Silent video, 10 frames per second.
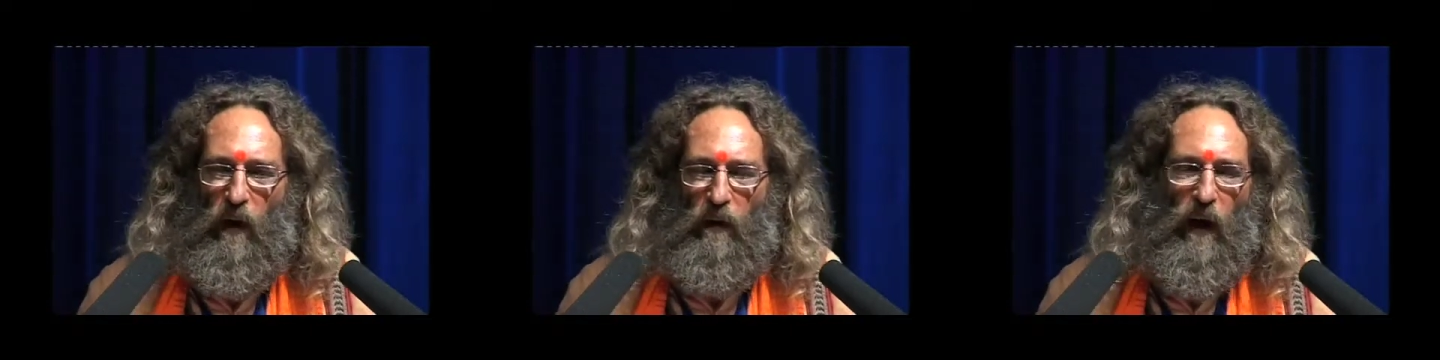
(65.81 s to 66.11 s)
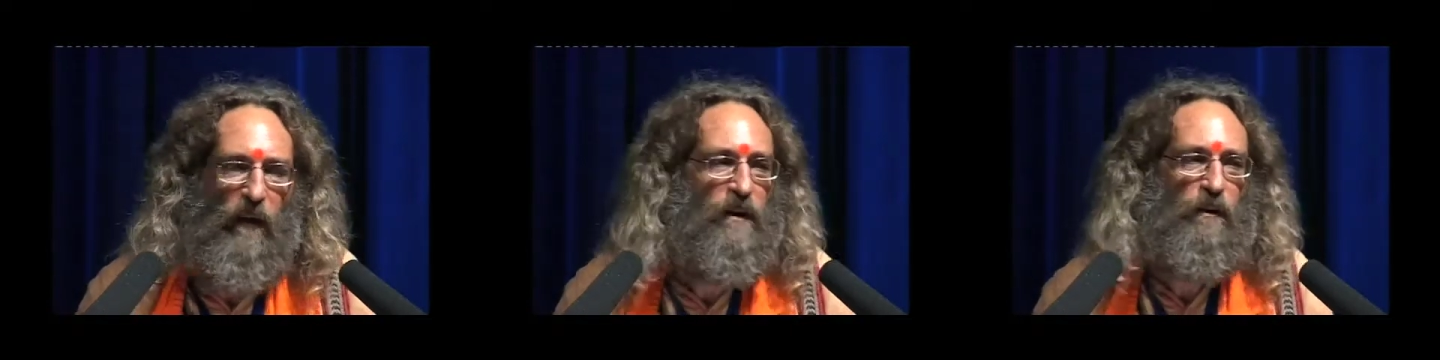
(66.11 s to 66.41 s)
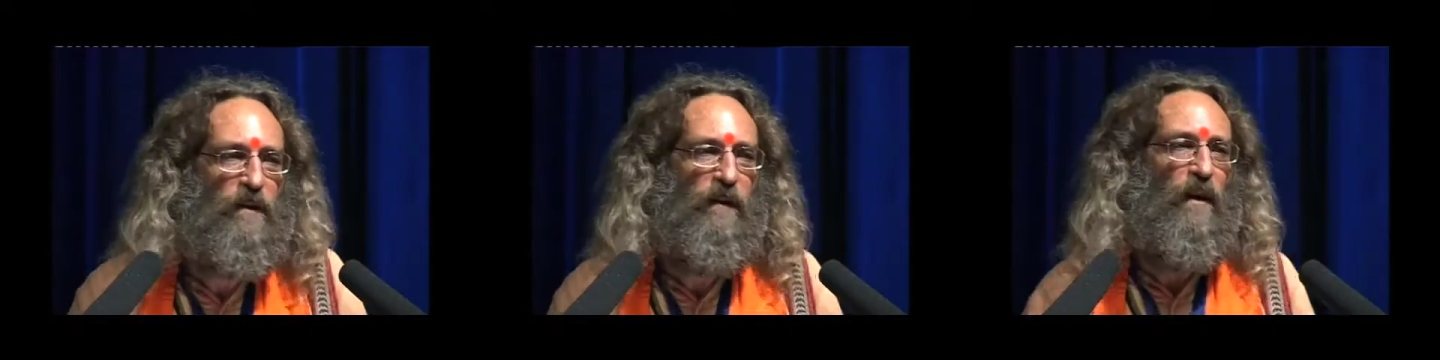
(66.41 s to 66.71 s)
Now, this
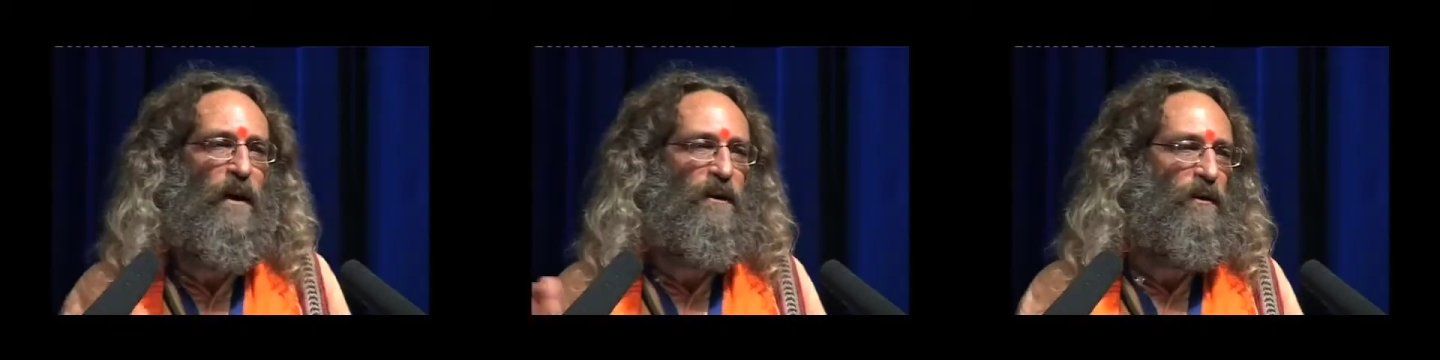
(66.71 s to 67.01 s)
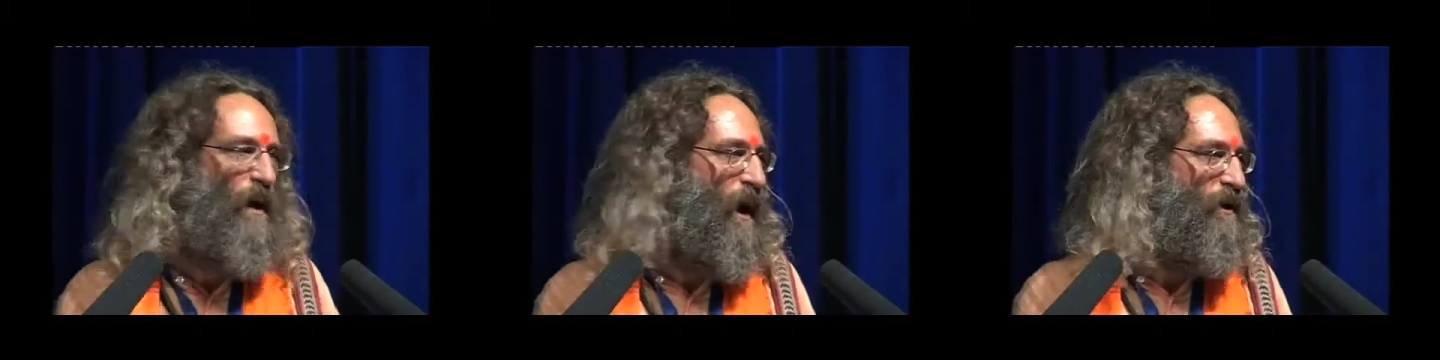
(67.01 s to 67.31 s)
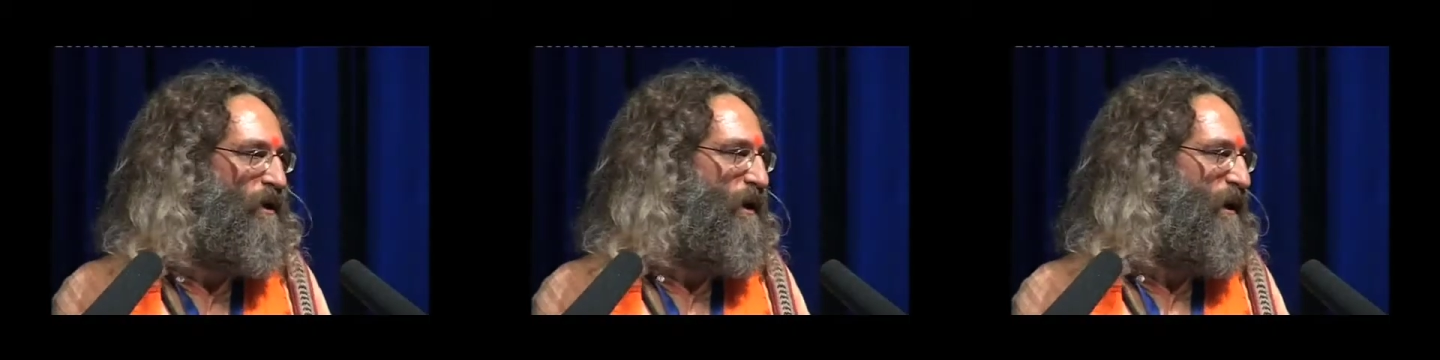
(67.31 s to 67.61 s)
was very
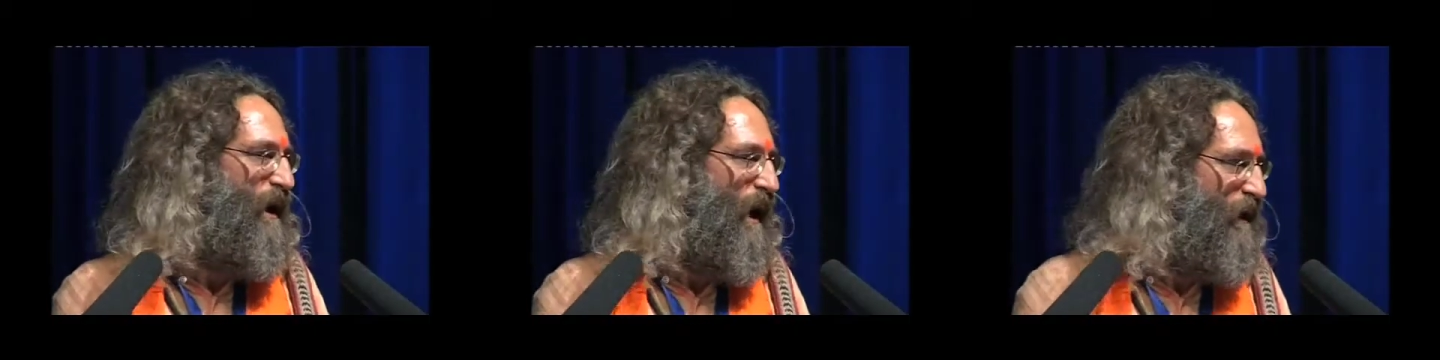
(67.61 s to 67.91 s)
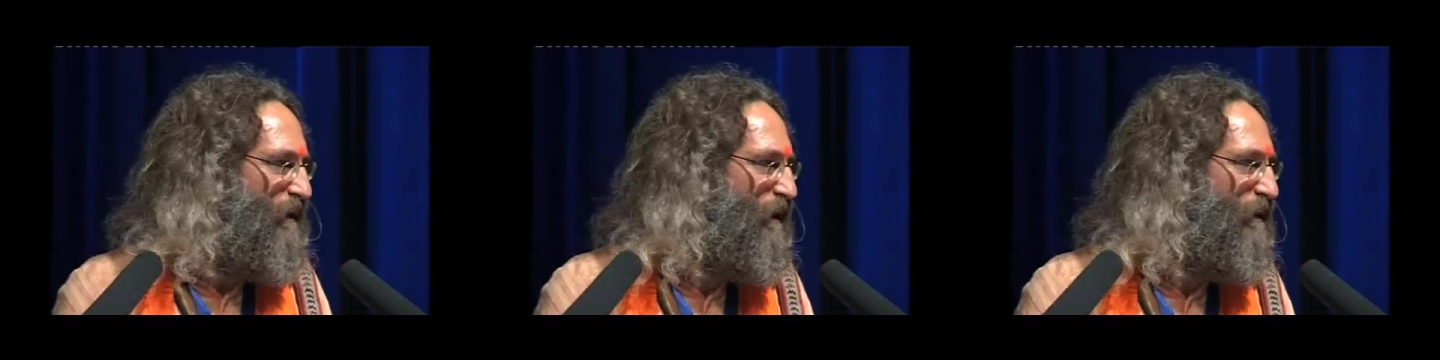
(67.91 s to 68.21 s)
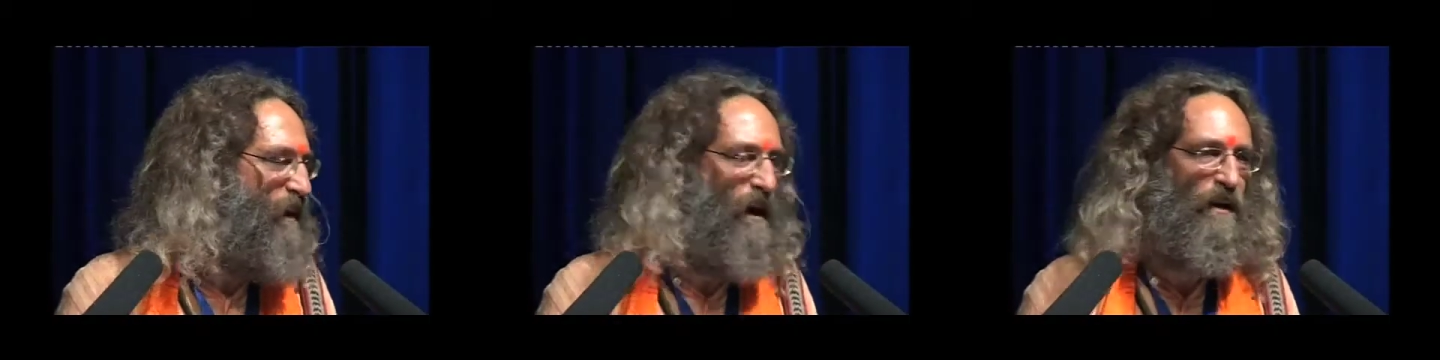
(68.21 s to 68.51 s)
strange to the editor,
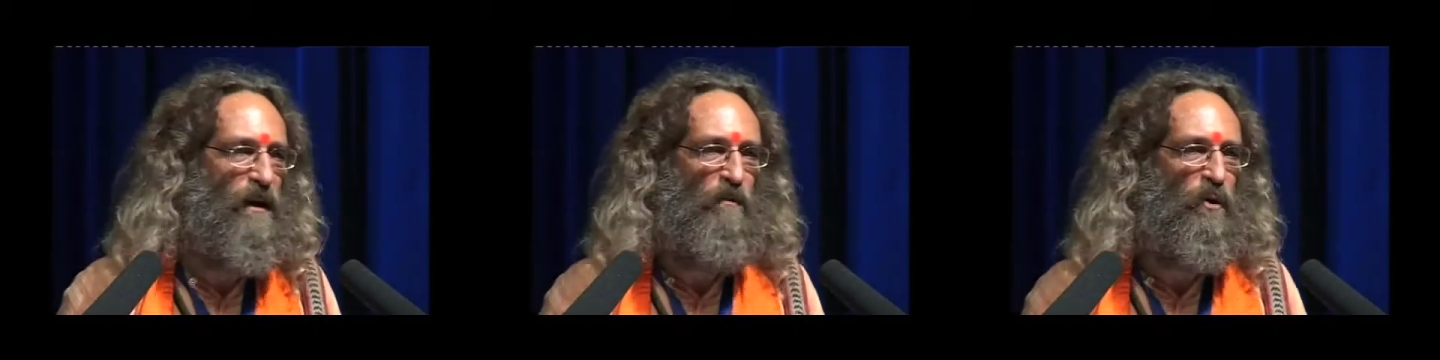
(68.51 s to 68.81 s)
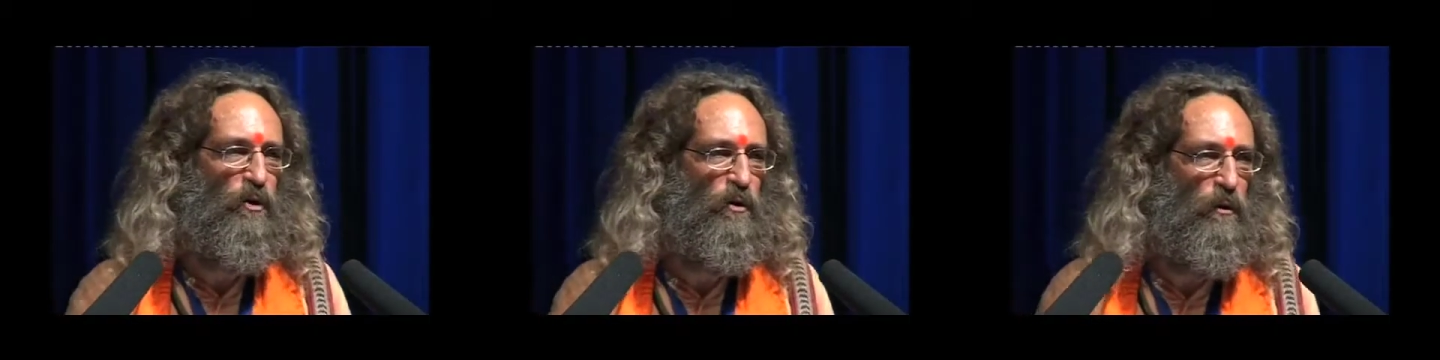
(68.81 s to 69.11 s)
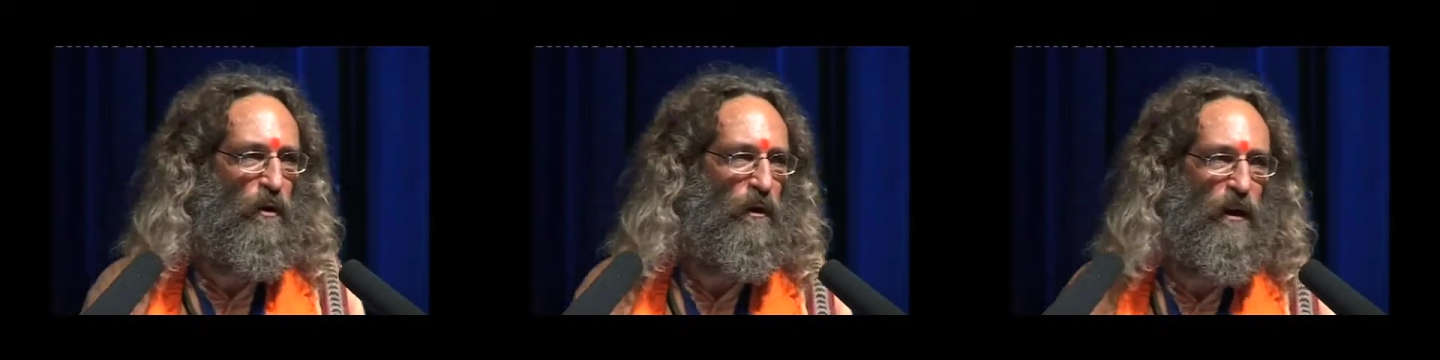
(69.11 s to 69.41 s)
because I'm
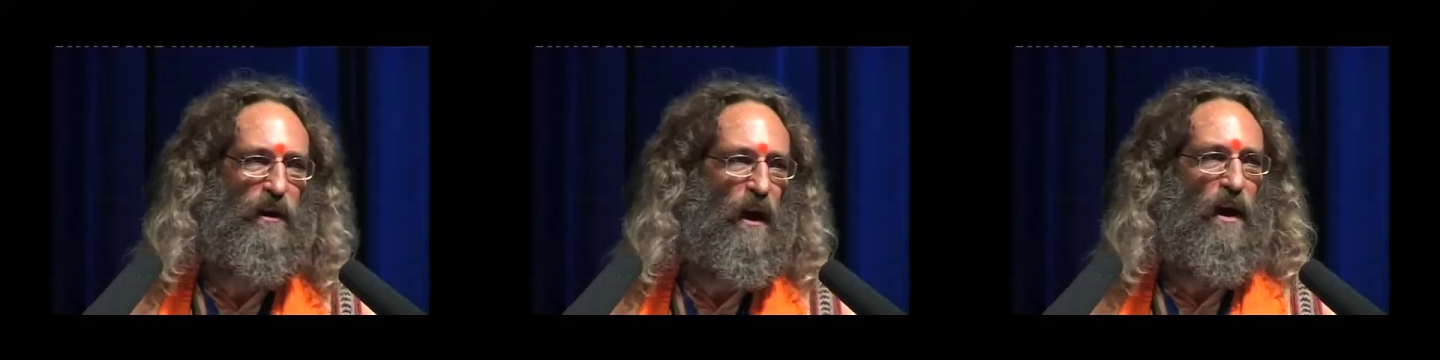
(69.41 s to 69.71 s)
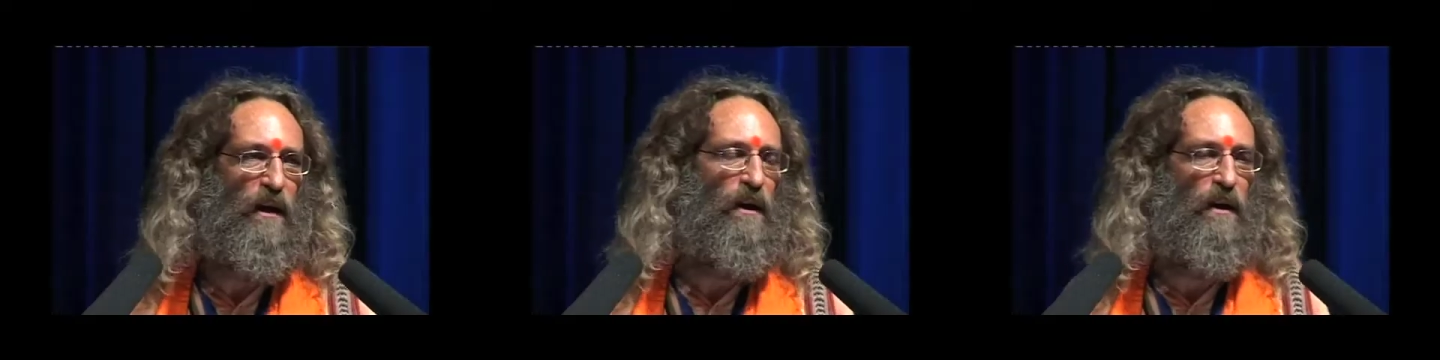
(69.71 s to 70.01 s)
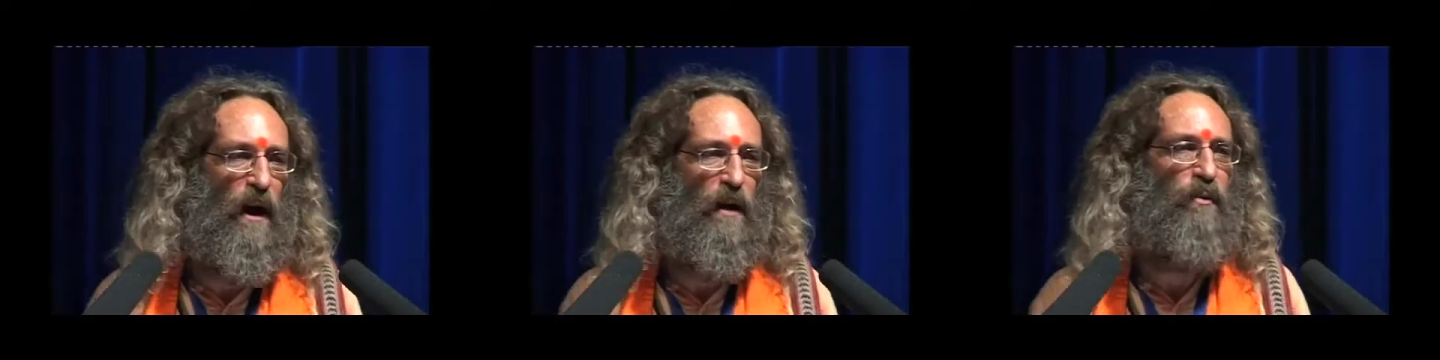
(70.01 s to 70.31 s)
sure that
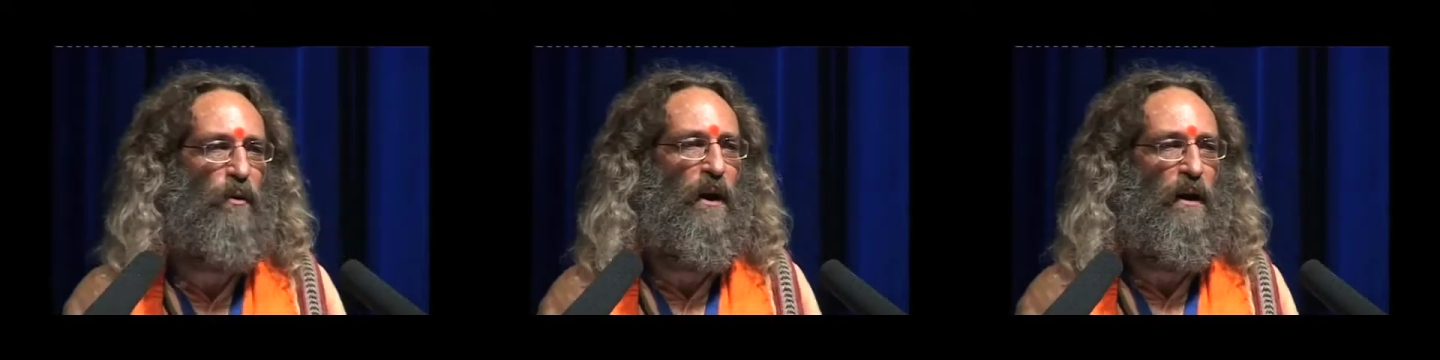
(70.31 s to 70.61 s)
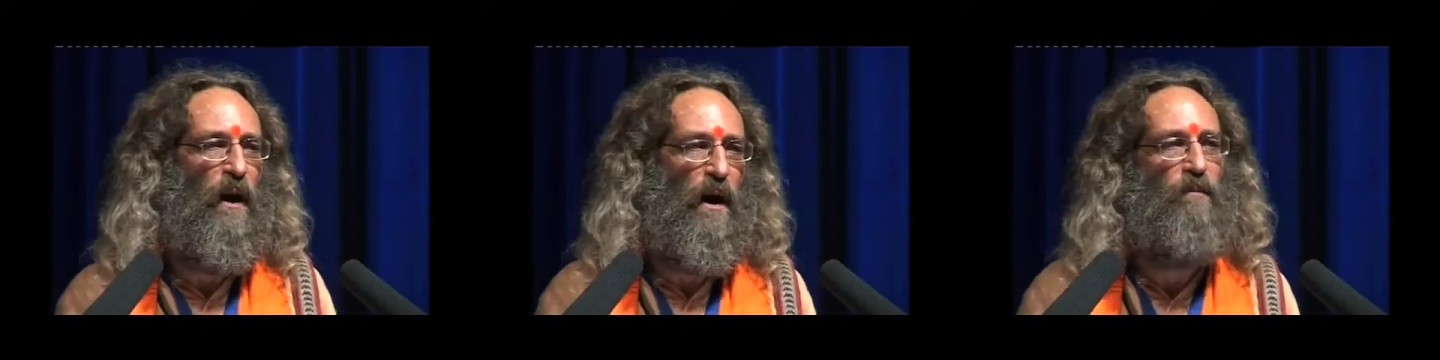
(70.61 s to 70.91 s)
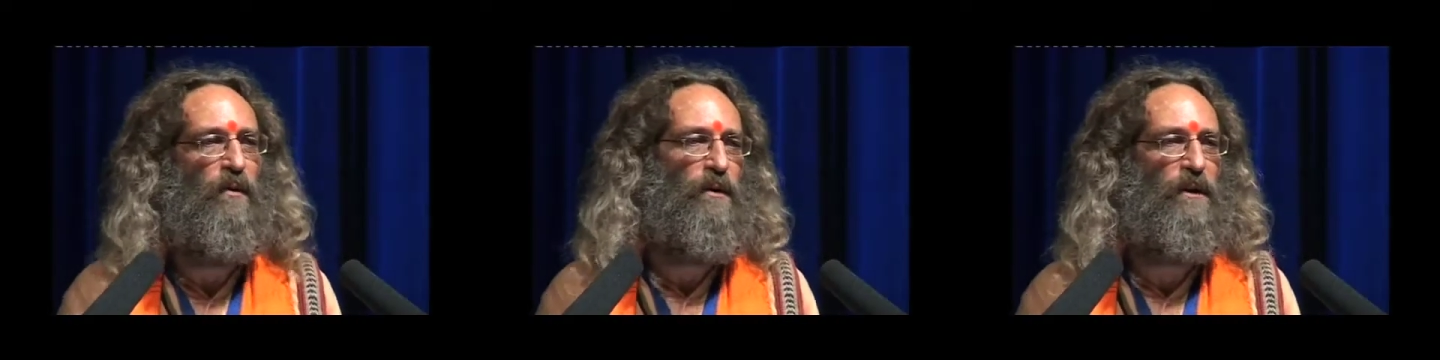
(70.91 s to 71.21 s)

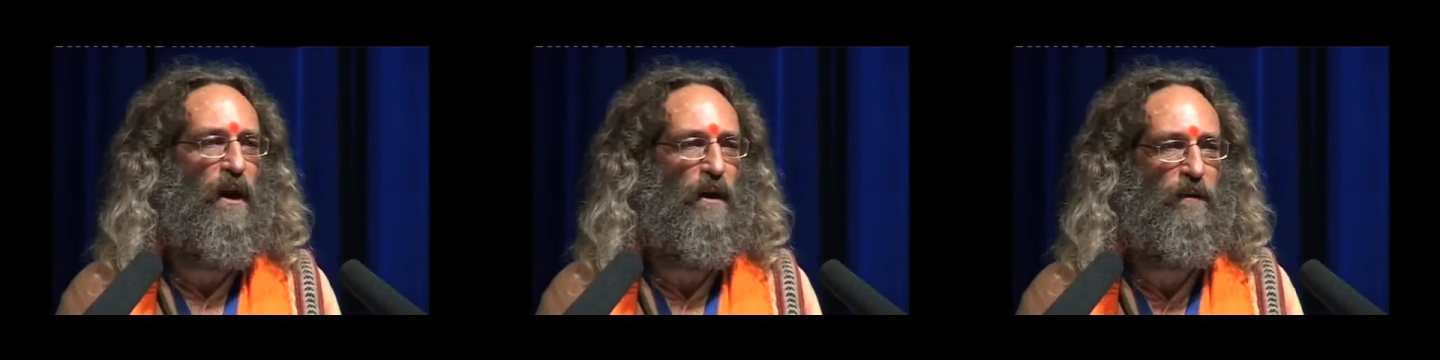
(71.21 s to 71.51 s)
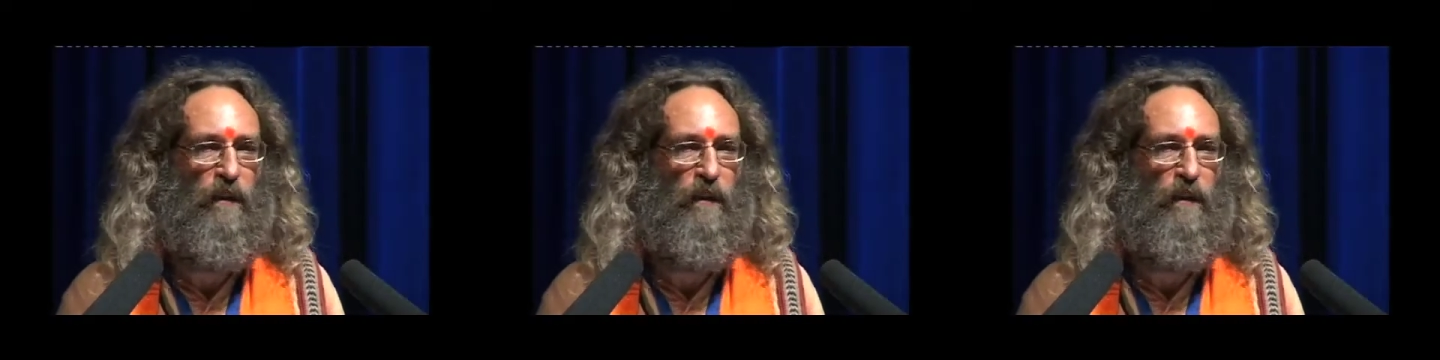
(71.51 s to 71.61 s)
99.9%